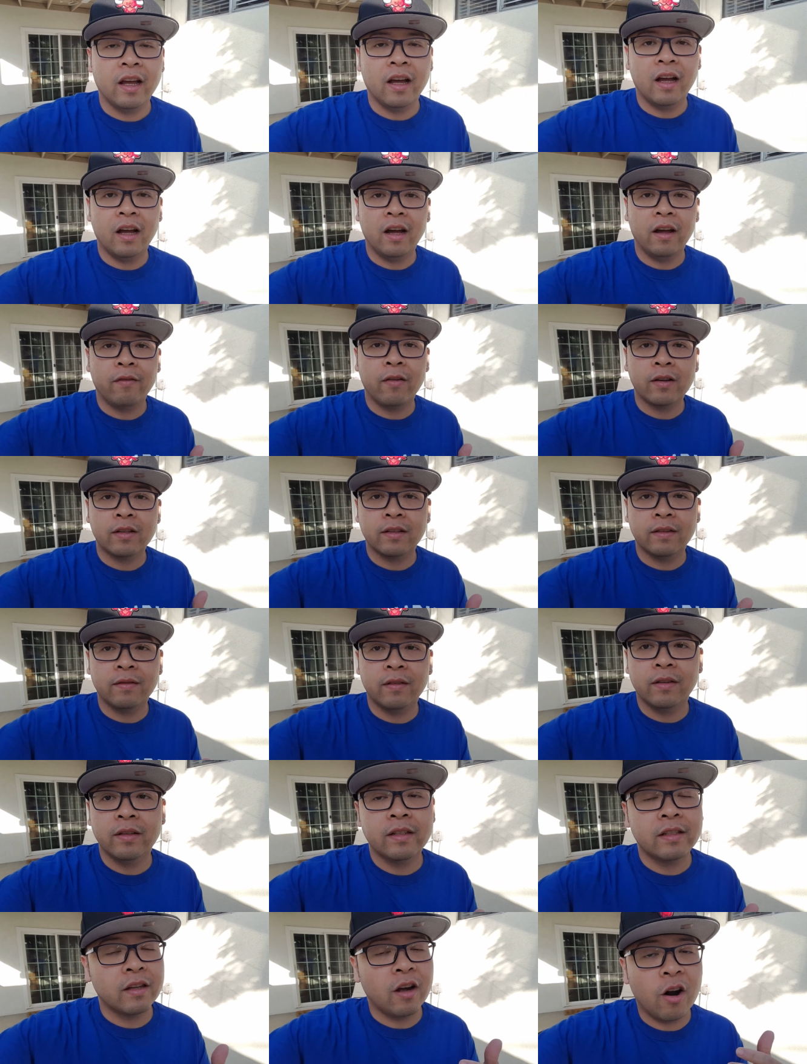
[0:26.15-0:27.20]
Uh, first of
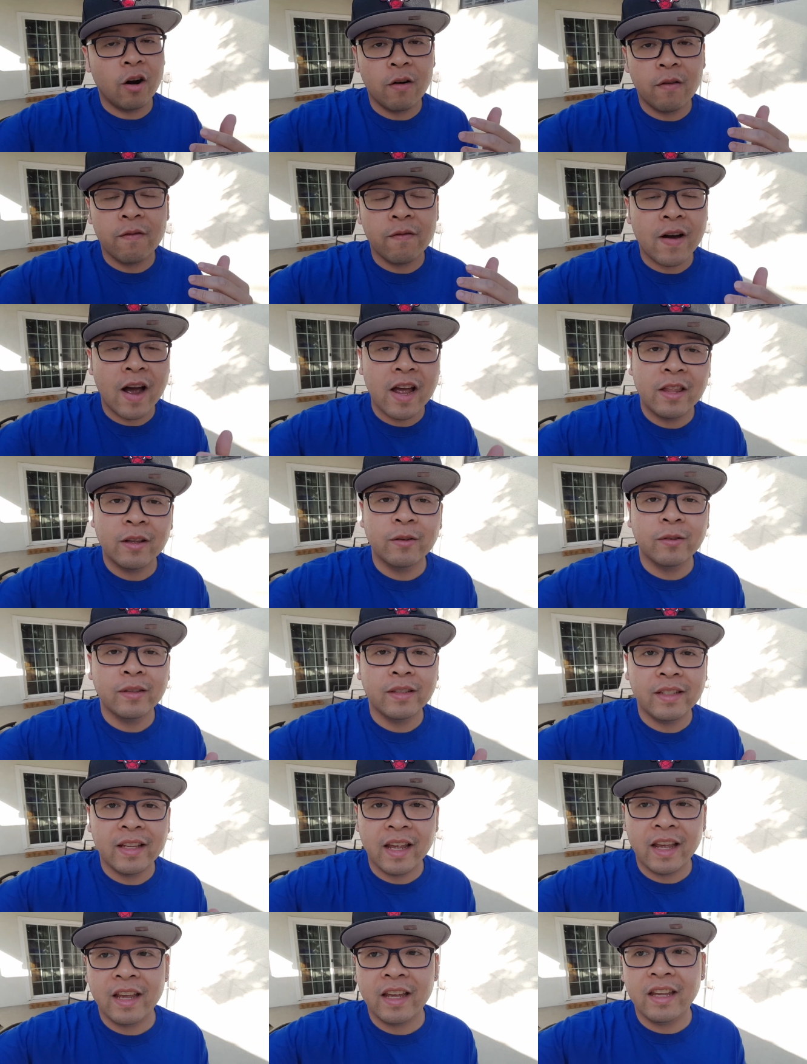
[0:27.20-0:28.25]
all, this is our final
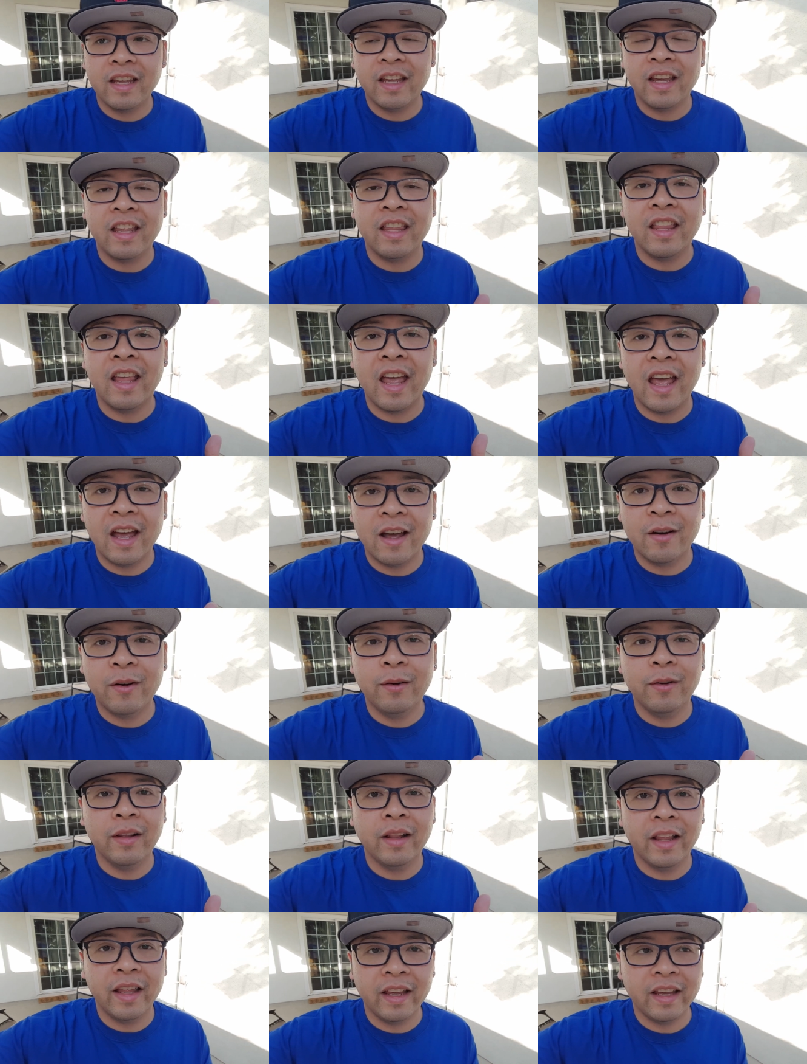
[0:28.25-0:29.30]
day in
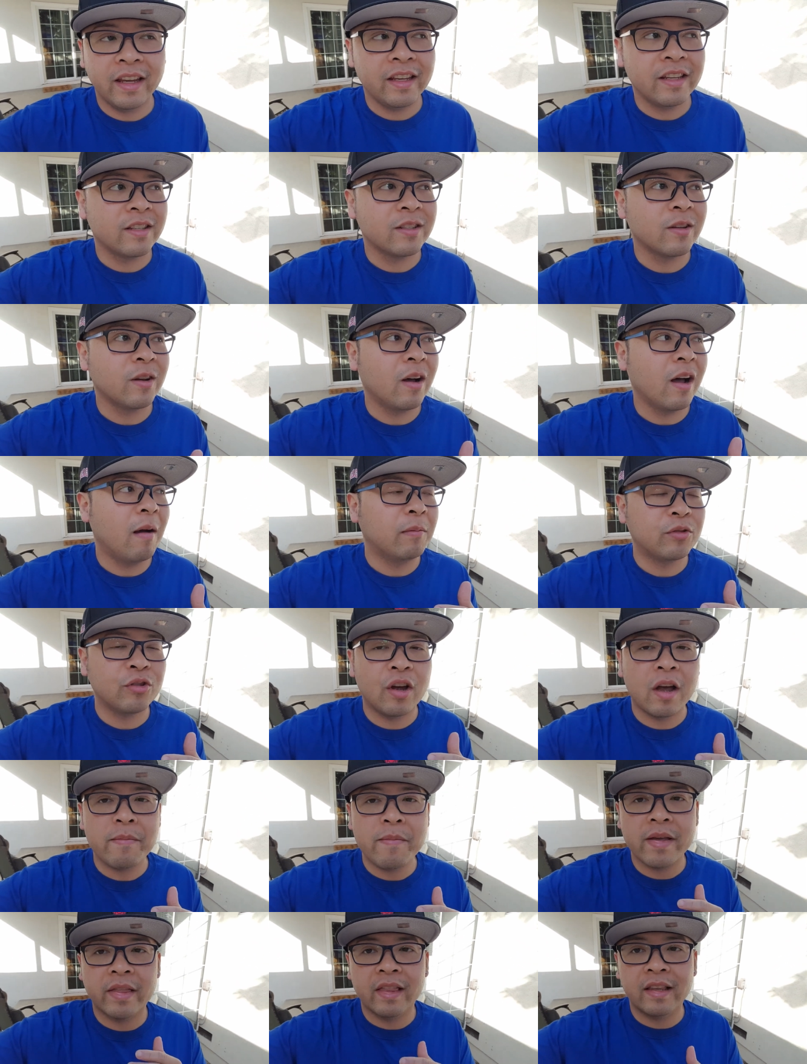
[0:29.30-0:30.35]
LA so I'm
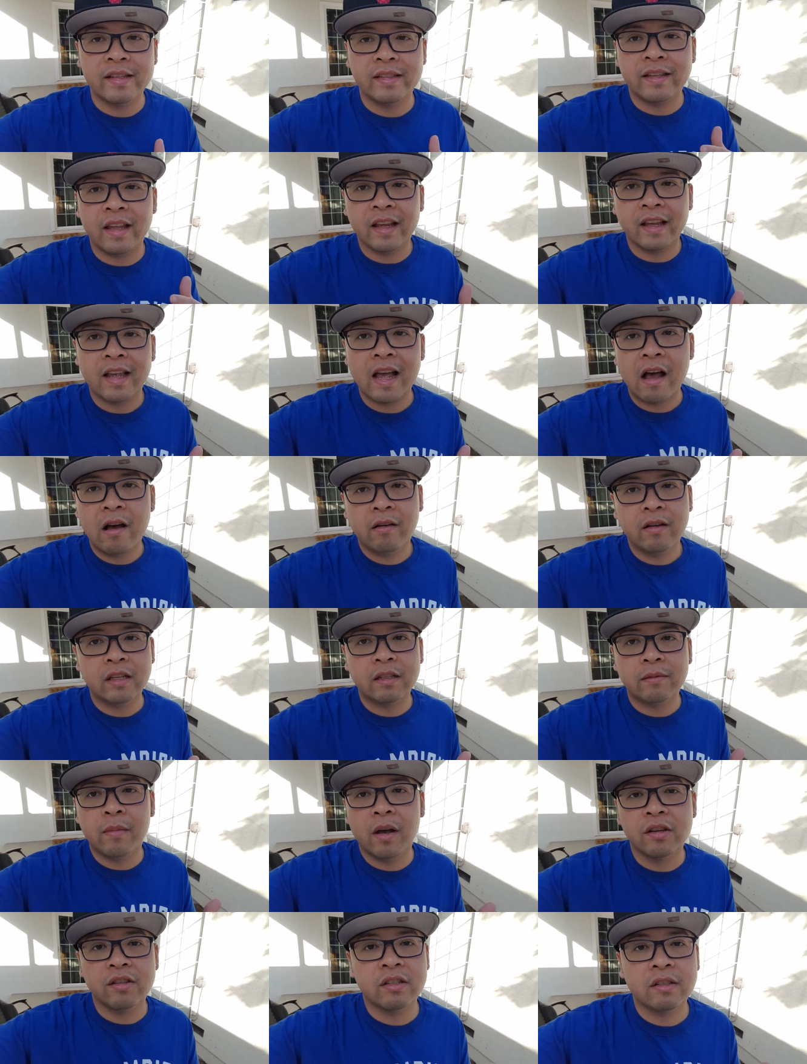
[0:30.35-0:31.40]
trying to make this day count as
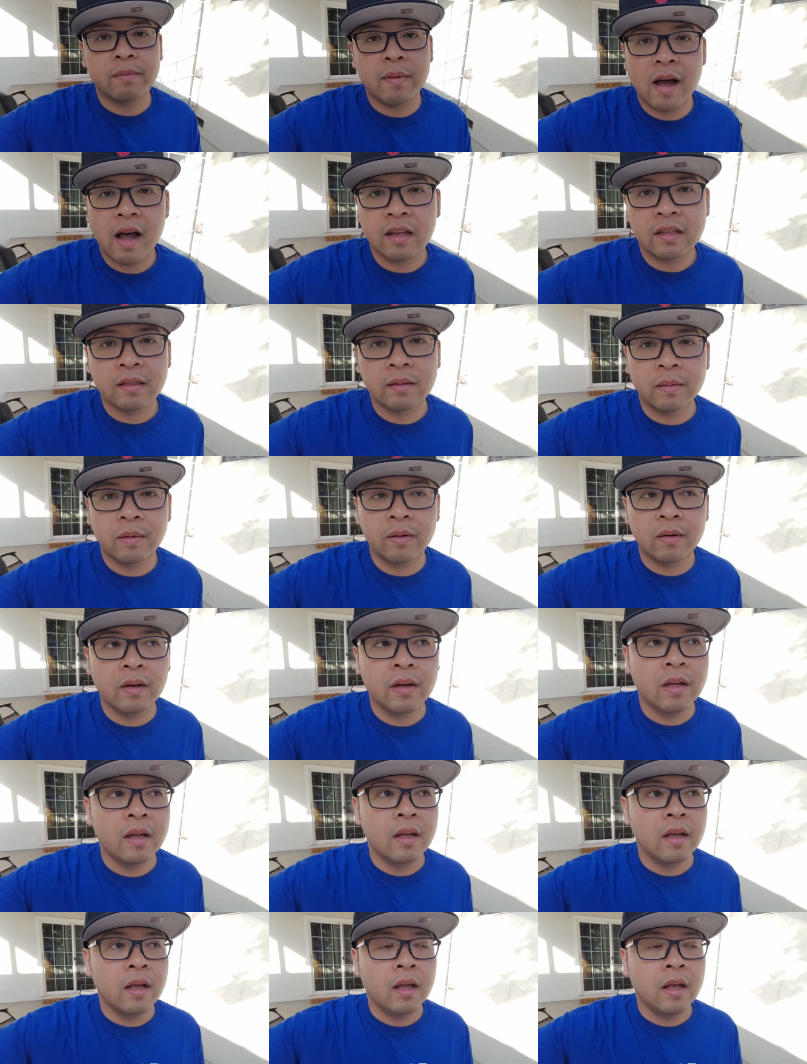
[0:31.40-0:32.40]
much as possible.